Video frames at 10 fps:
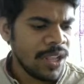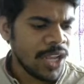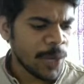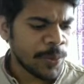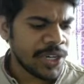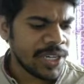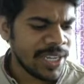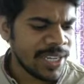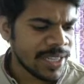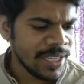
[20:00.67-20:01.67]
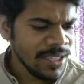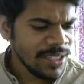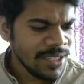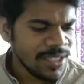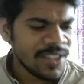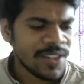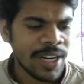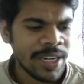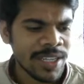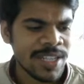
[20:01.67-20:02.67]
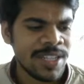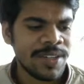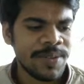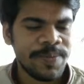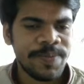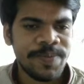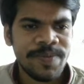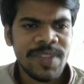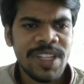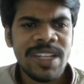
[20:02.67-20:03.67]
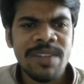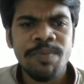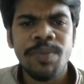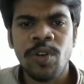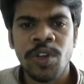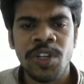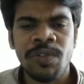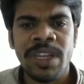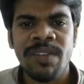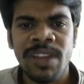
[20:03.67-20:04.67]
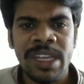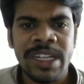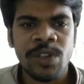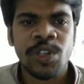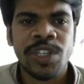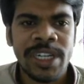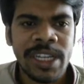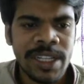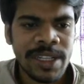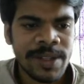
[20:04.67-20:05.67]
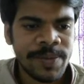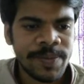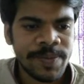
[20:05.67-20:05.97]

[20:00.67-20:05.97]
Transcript: Option A is the right answer. Simple question, very very easy question it is.